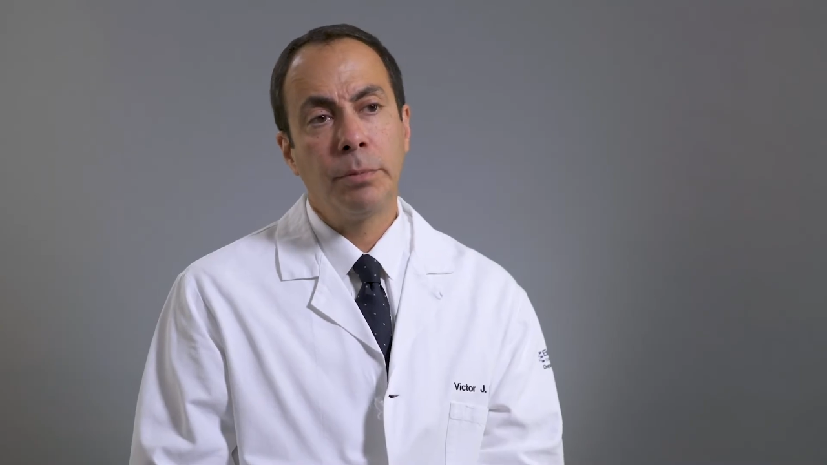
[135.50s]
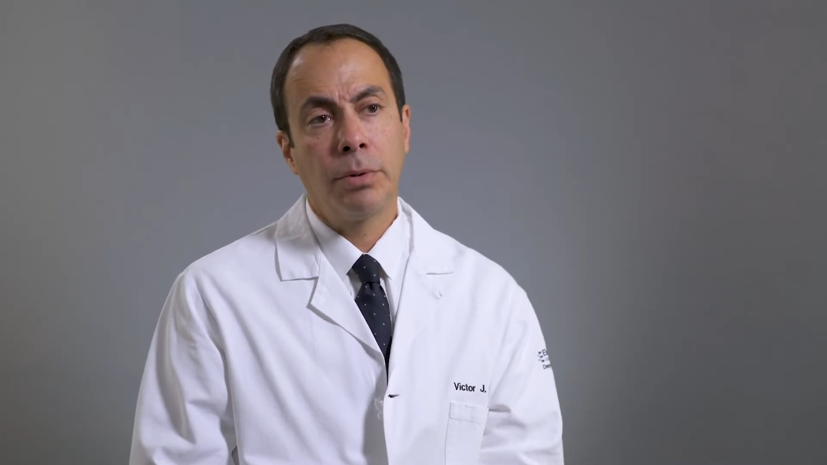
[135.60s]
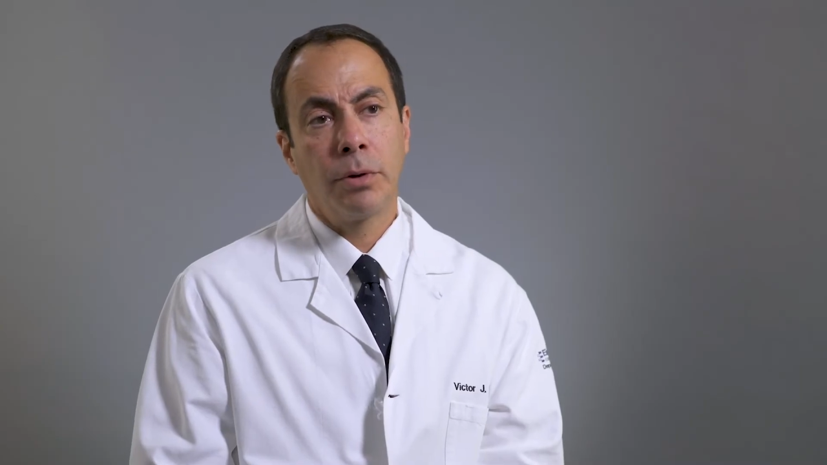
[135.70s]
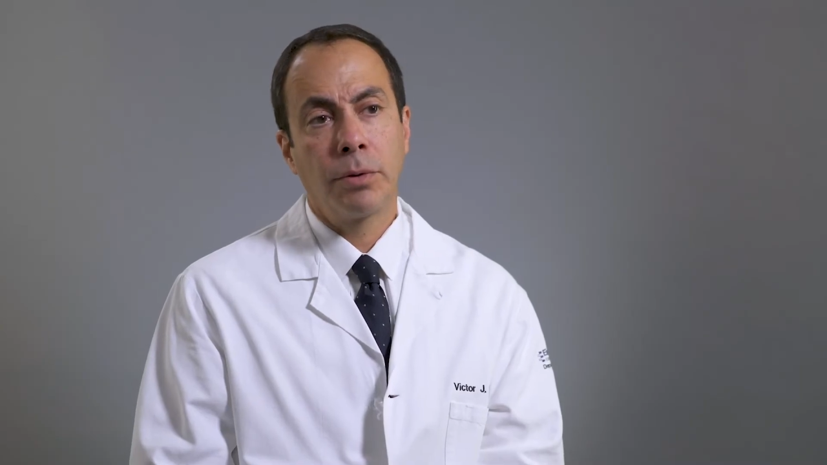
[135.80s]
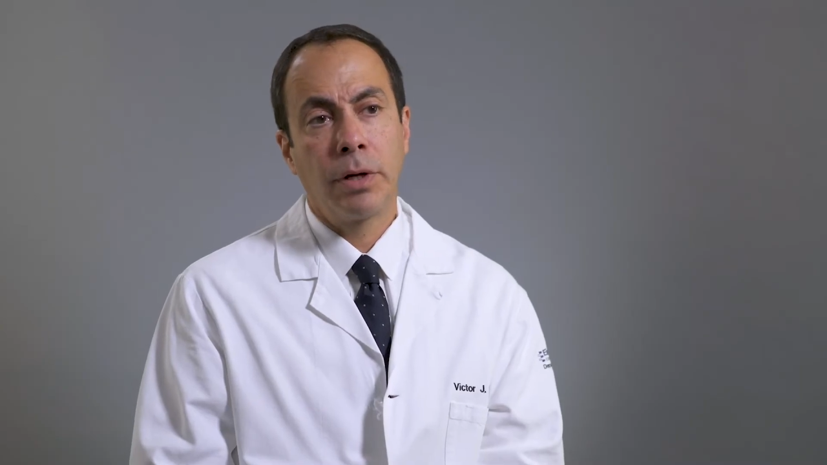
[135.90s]

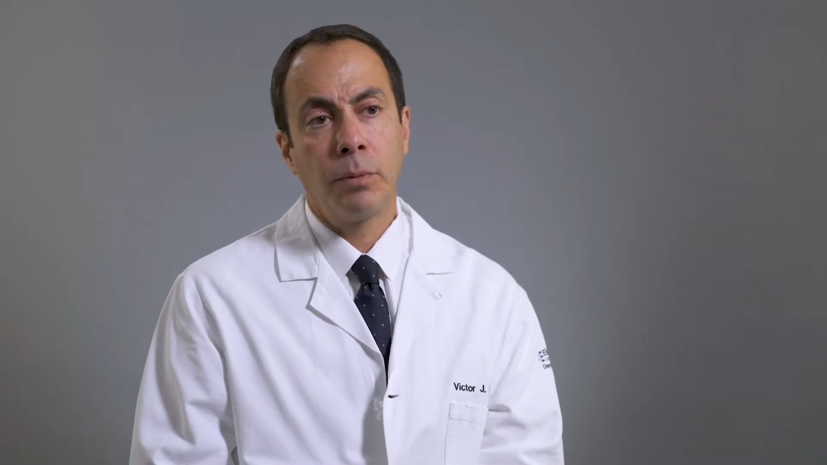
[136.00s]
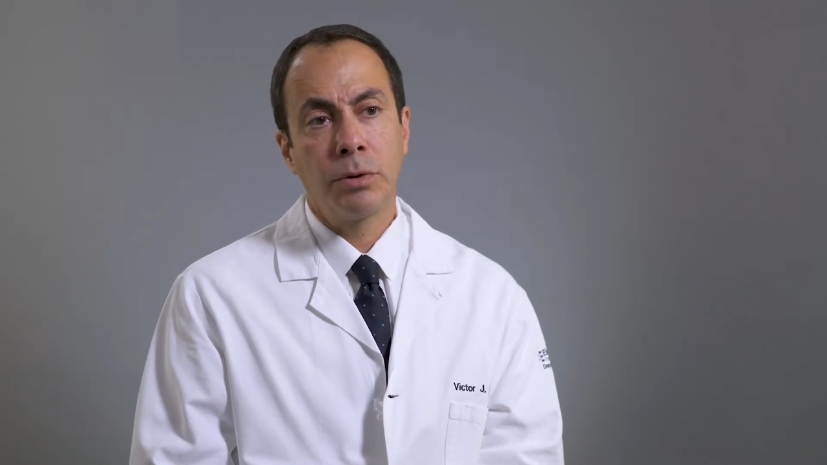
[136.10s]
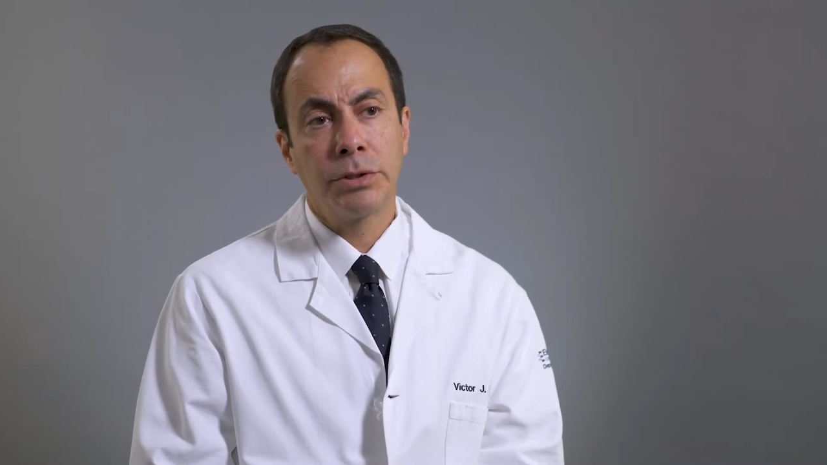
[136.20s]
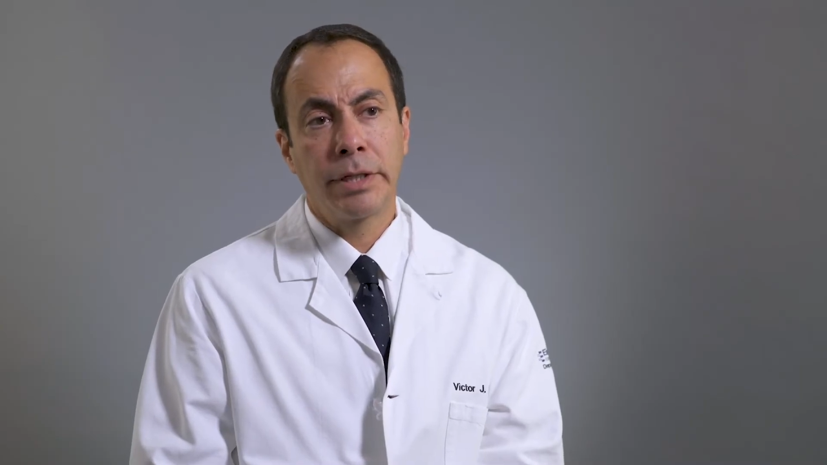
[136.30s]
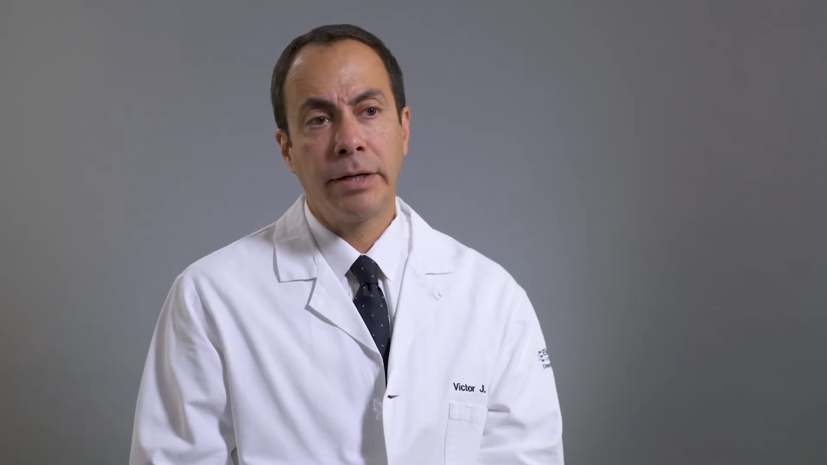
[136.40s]
program were
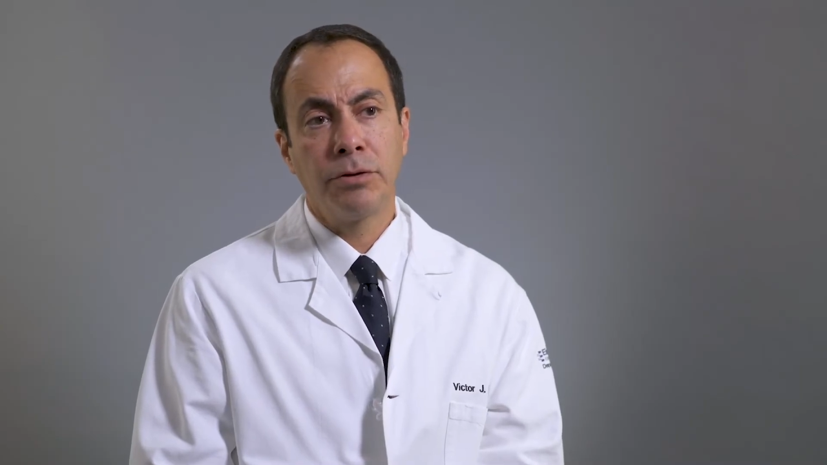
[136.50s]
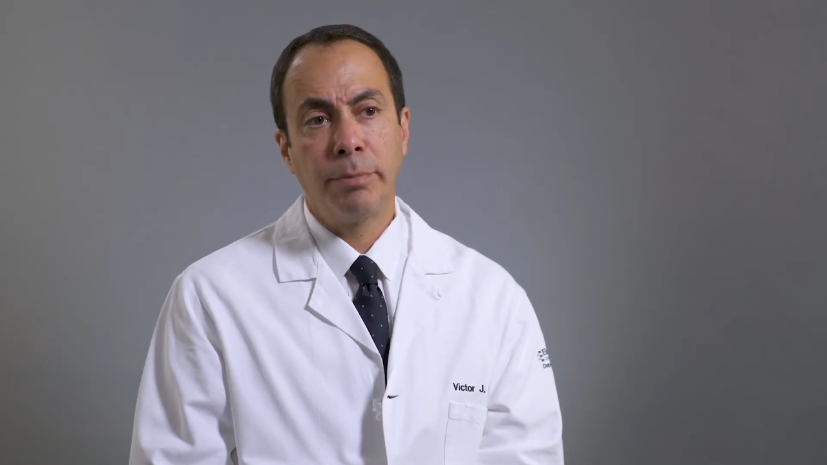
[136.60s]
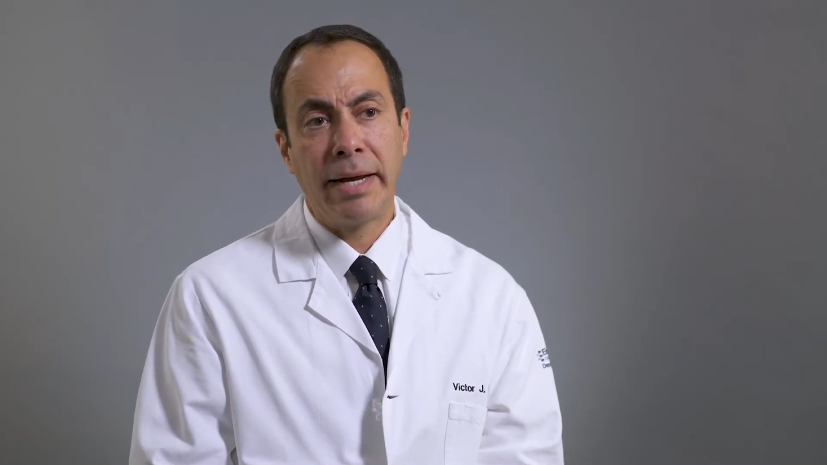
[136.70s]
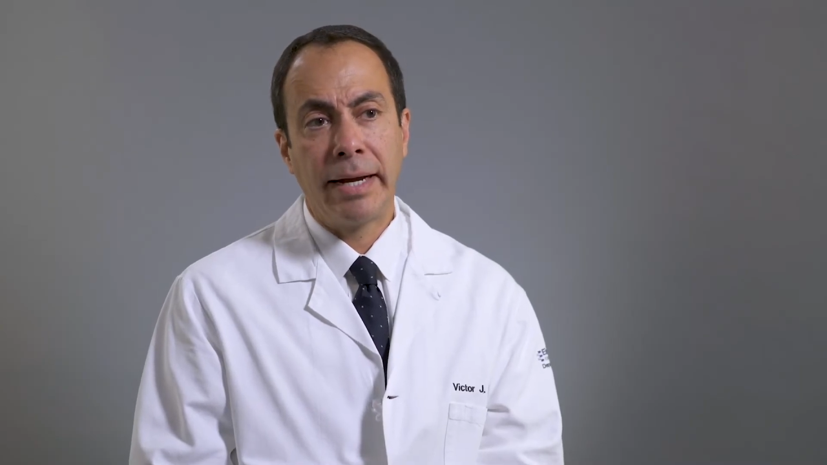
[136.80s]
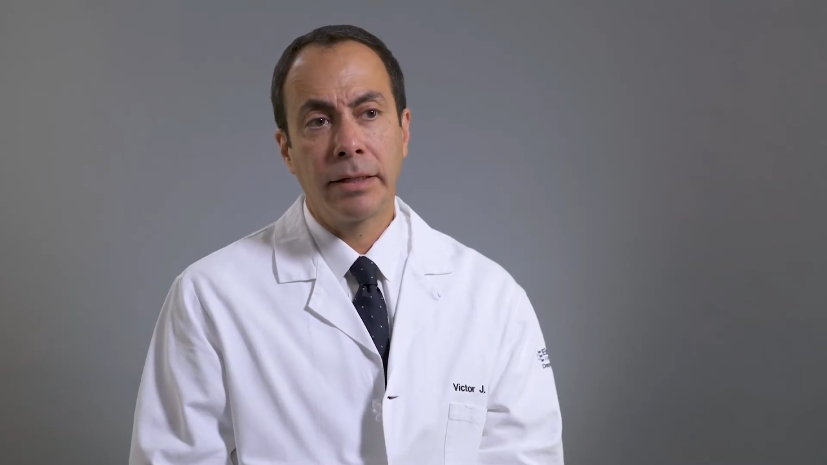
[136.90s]
scaled
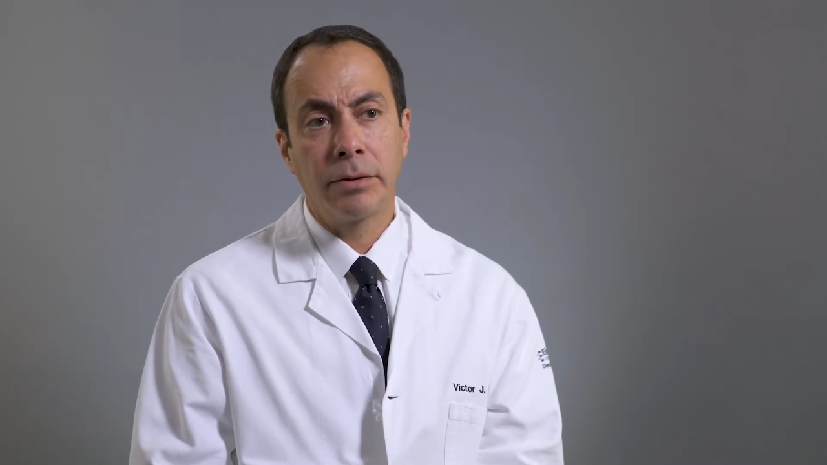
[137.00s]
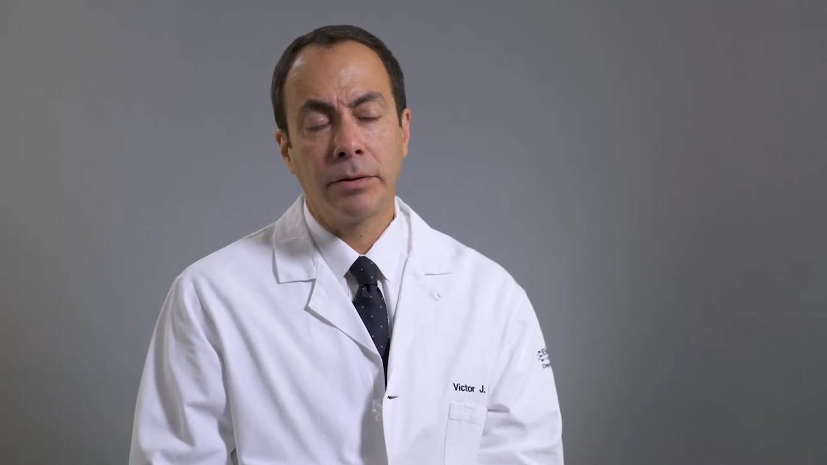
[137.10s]
back